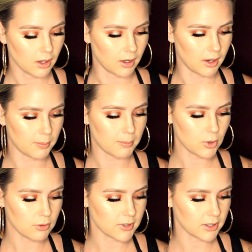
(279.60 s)

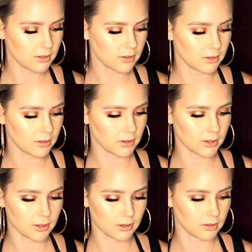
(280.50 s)
Moving
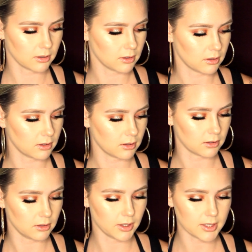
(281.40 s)
on,
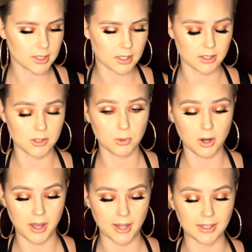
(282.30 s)
since we're
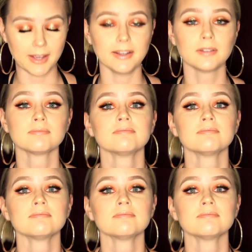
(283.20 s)
on highlight,